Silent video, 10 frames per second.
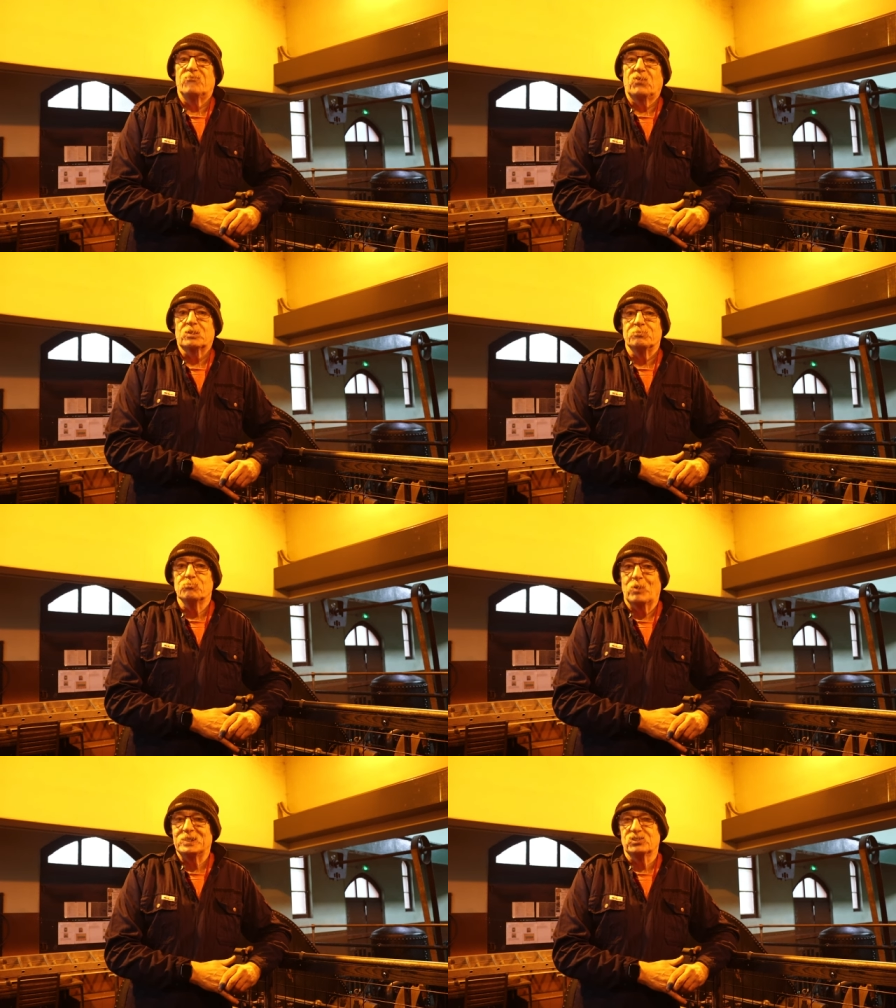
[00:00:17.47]

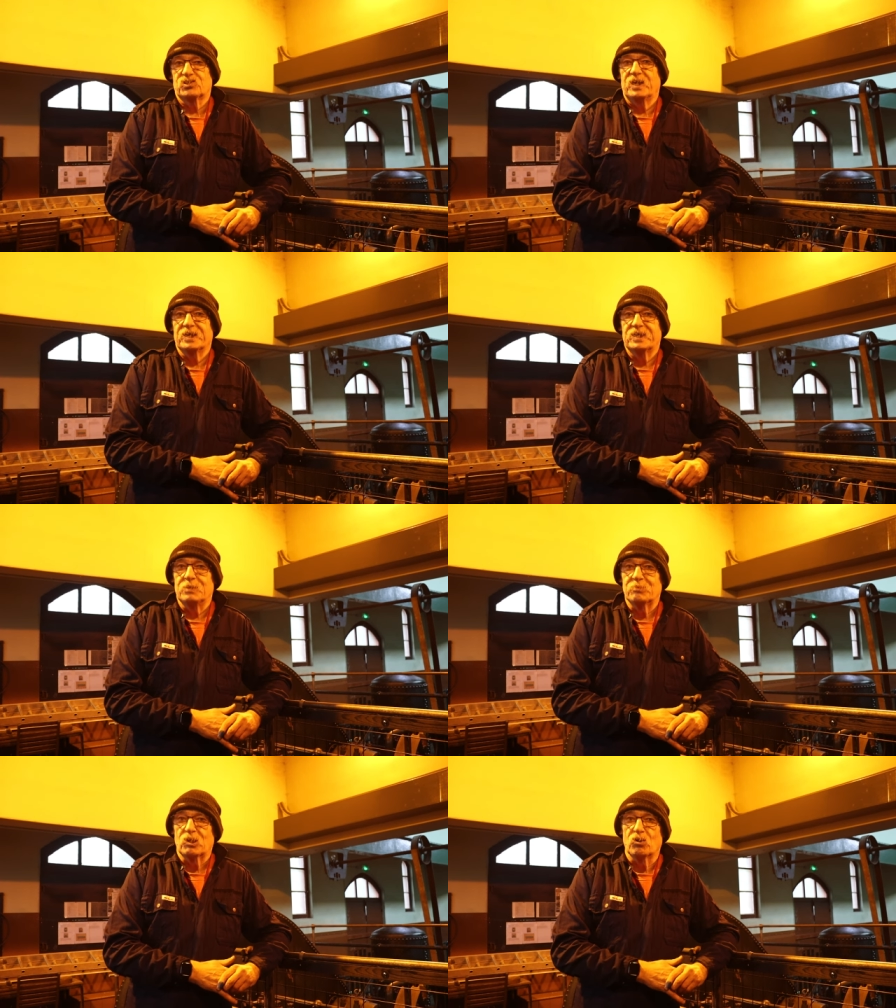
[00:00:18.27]
following Wednesday I
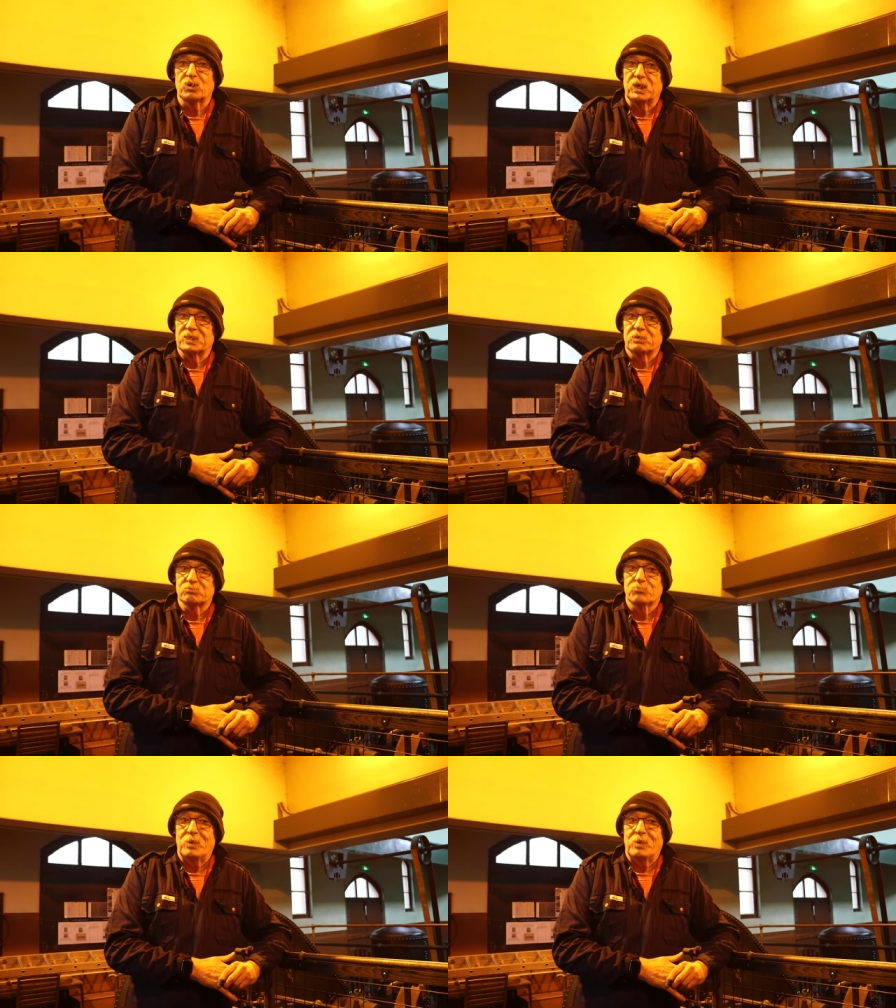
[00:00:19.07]
came along and I was